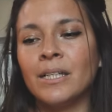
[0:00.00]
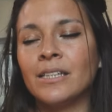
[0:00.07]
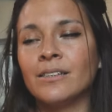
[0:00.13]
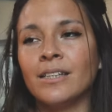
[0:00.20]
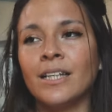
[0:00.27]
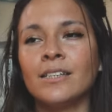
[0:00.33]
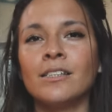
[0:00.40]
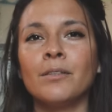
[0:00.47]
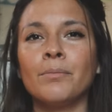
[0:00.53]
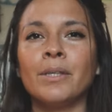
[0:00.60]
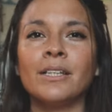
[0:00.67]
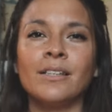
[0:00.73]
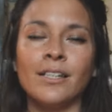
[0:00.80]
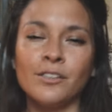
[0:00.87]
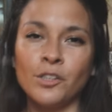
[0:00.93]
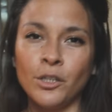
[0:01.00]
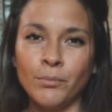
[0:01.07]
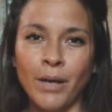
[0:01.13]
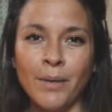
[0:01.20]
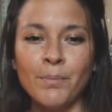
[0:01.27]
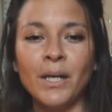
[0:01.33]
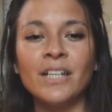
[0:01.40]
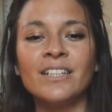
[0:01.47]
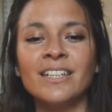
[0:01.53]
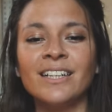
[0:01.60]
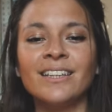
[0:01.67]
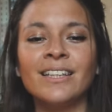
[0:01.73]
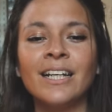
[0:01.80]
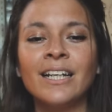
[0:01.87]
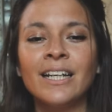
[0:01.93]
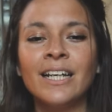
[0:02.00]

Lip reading: is not something that's on my budget,